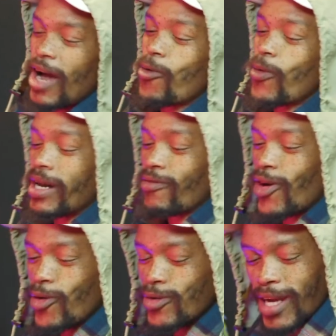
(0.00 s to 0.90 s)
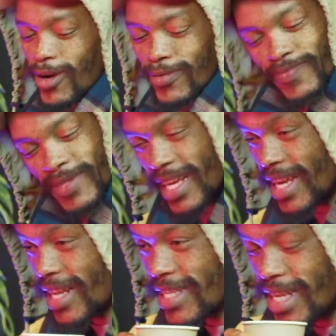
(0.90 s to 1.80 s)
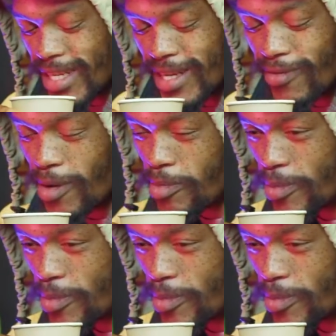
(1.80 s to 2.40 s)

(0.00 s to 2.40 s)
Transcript: whatever goes down, at least I didn't give up.